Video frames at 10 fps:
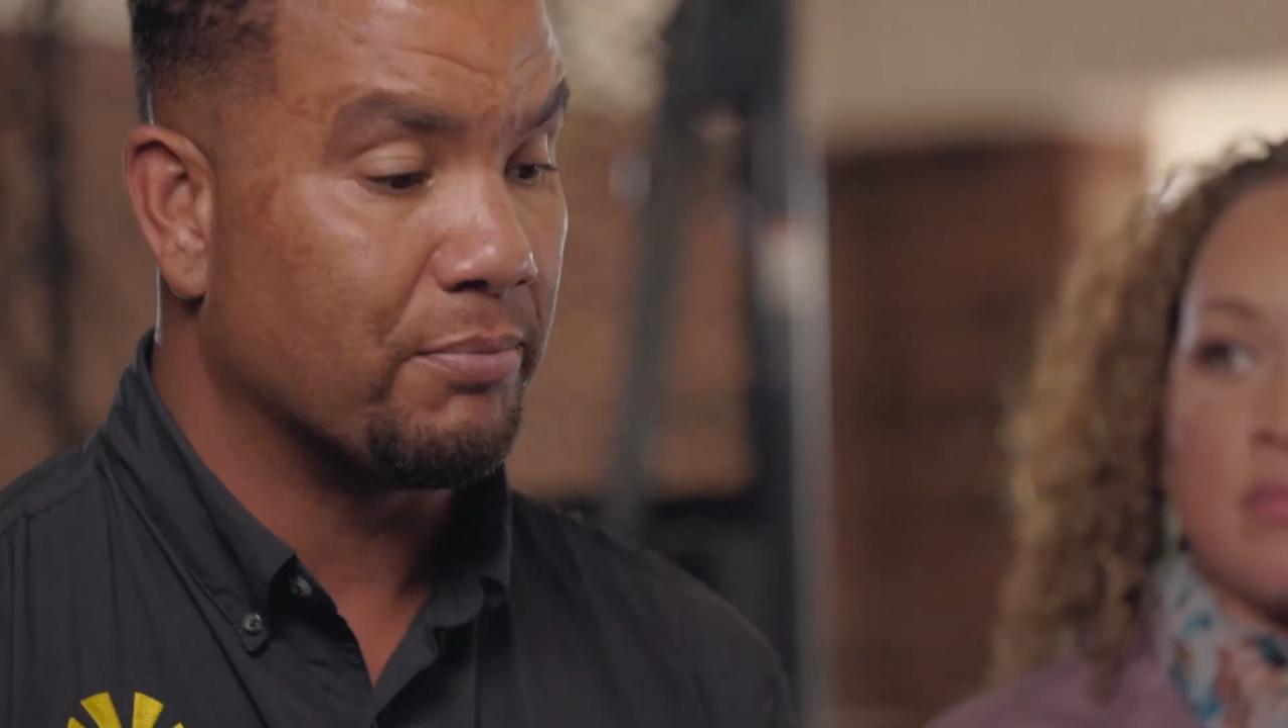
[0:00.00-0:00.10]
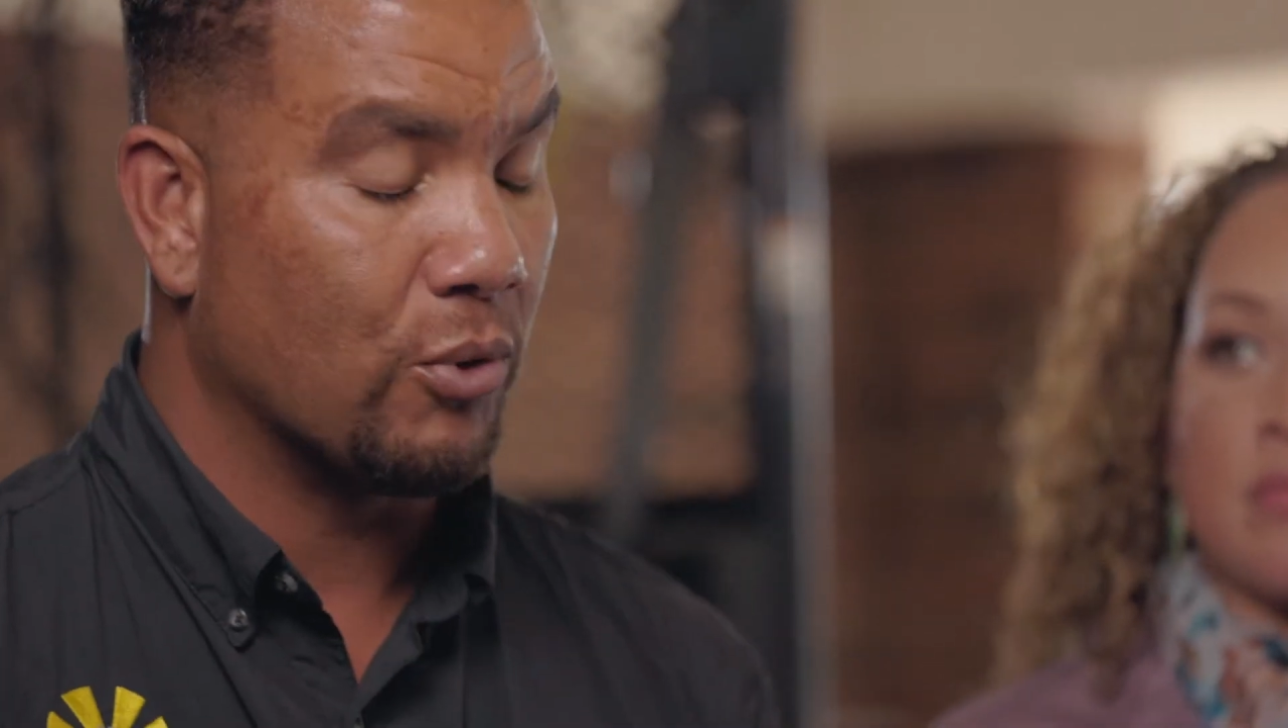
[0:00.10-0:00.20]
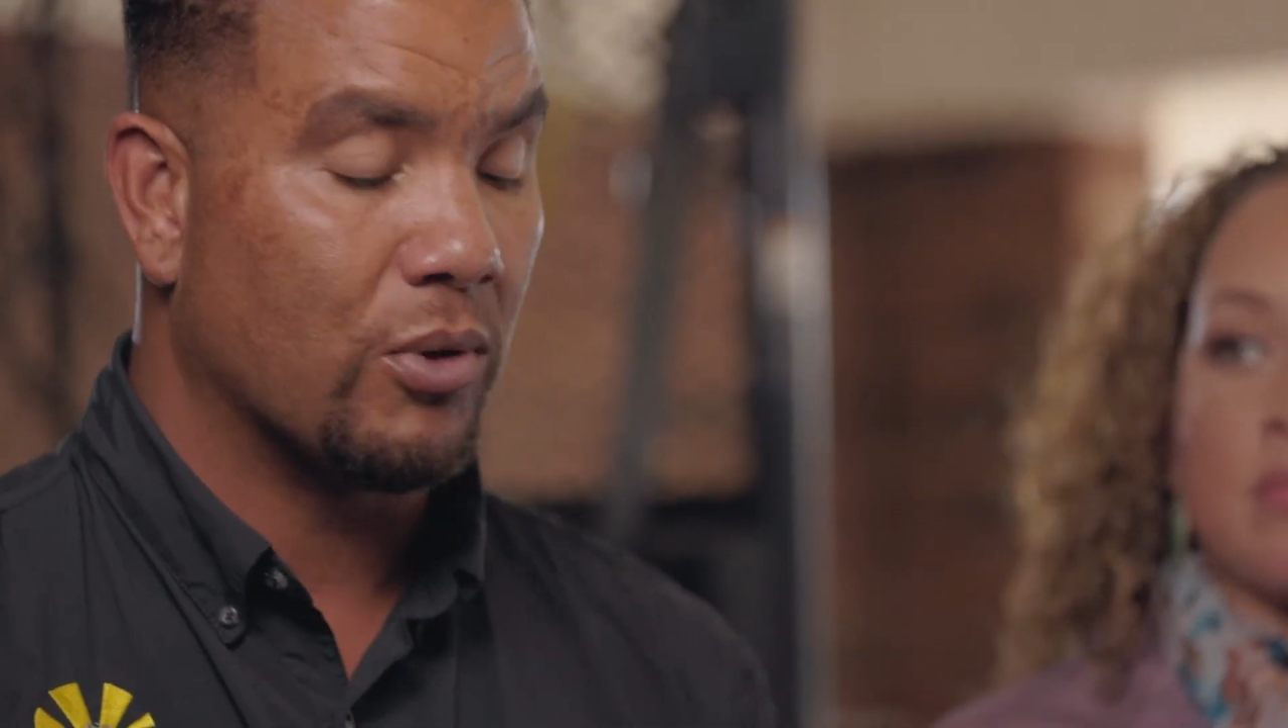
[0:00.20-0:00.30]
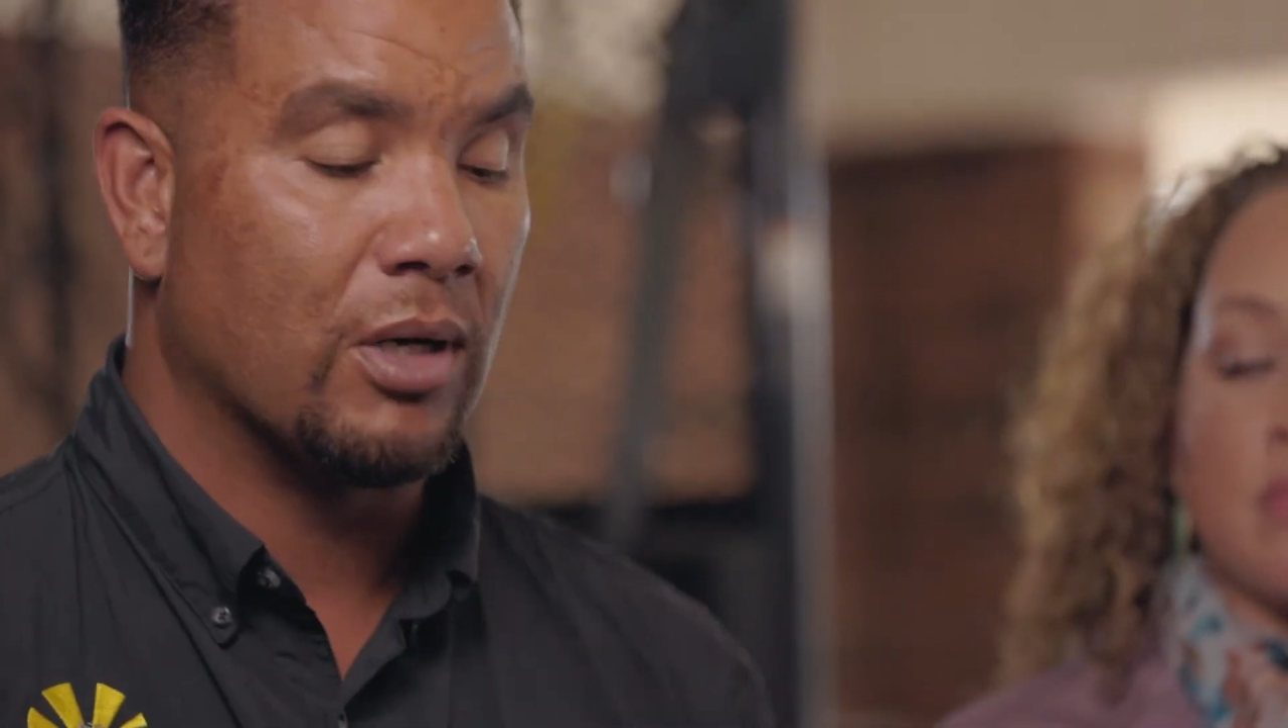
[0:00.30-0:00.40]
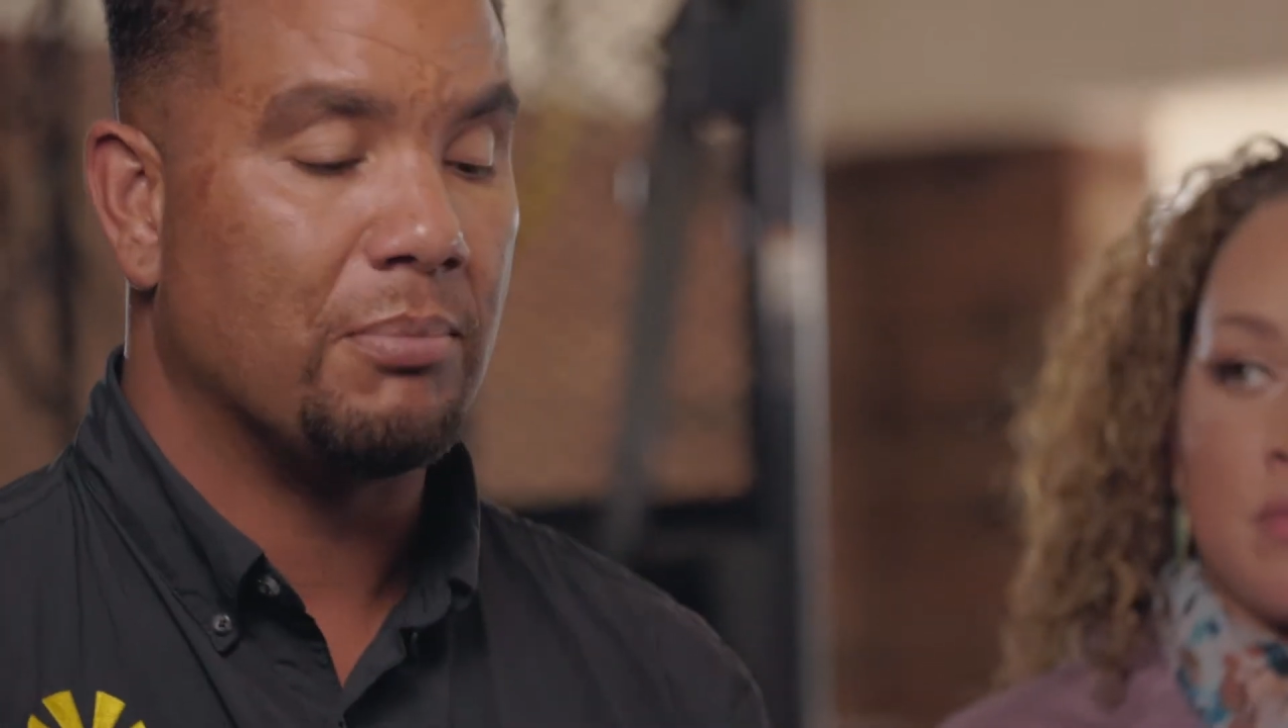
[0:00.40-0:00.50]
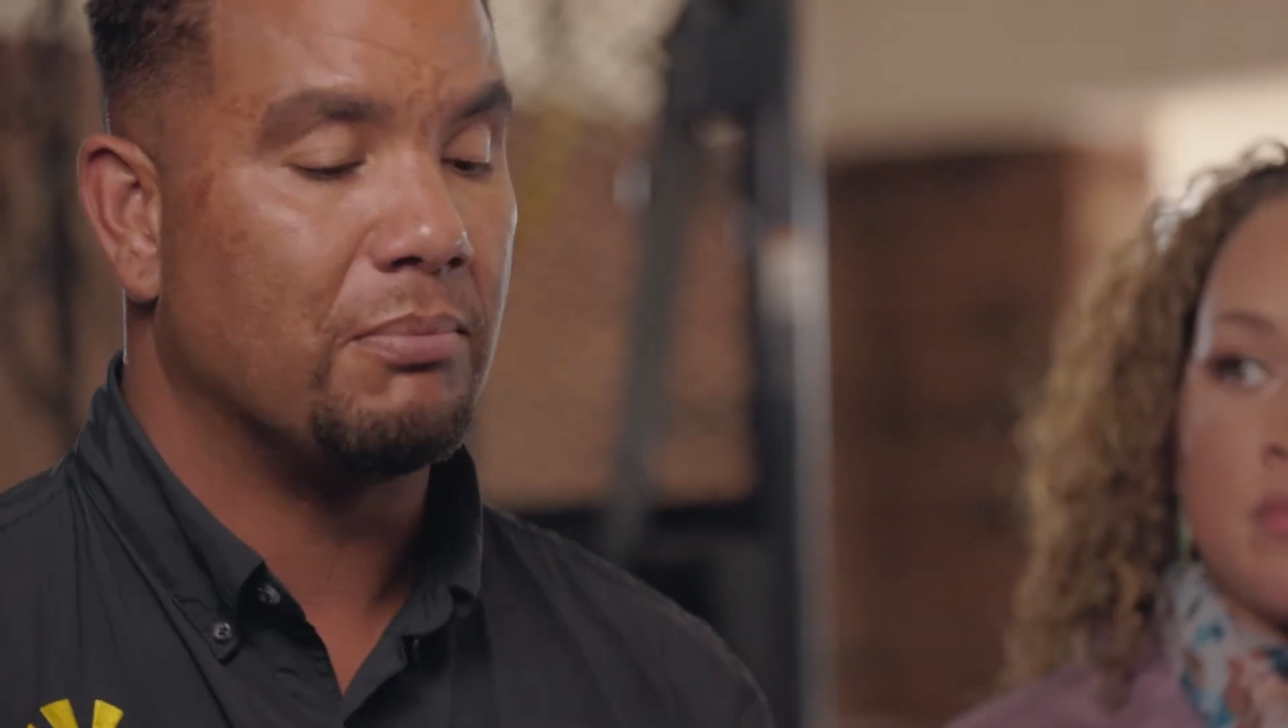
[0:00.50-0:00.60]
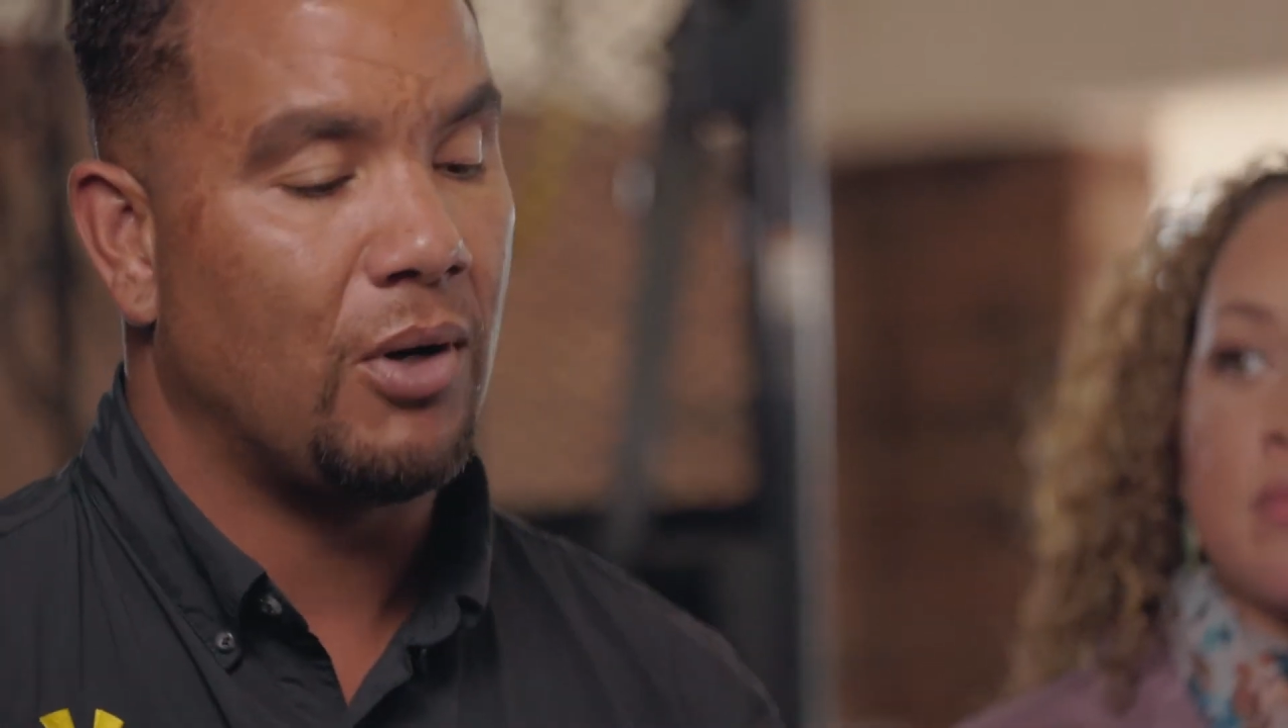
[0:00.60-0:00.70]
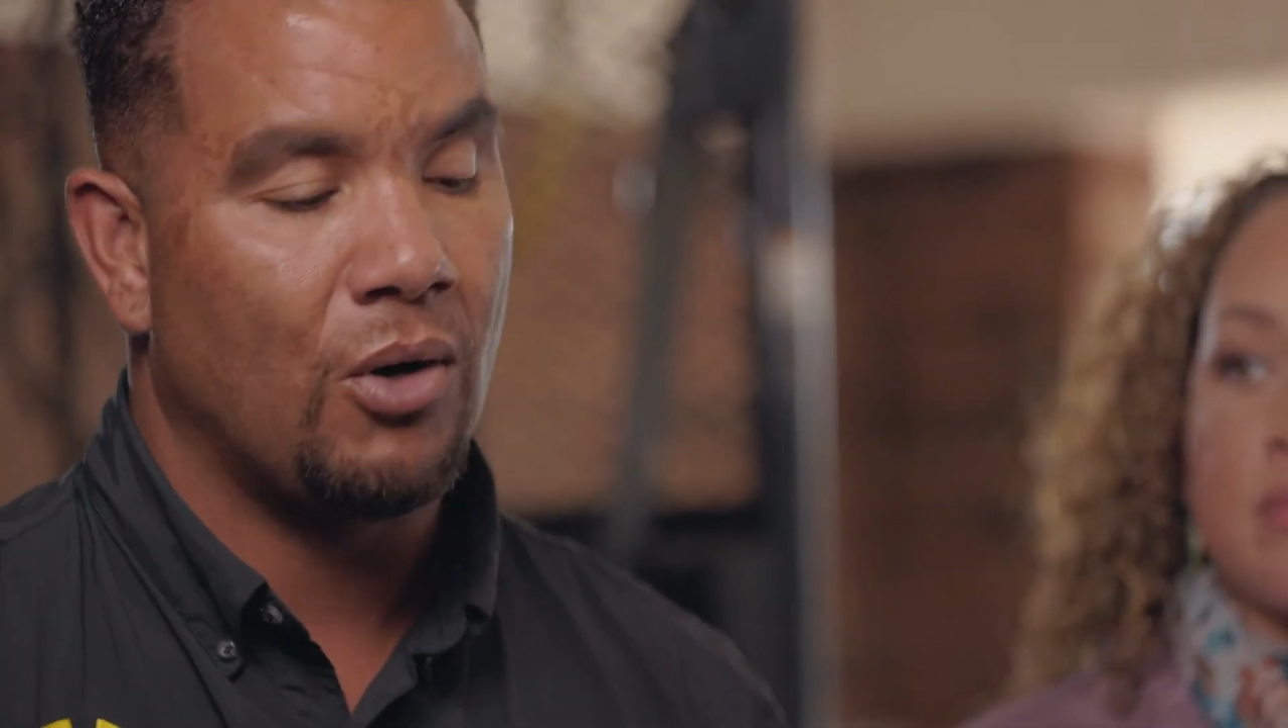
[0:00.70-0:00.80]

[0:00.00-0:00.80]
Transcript: broke up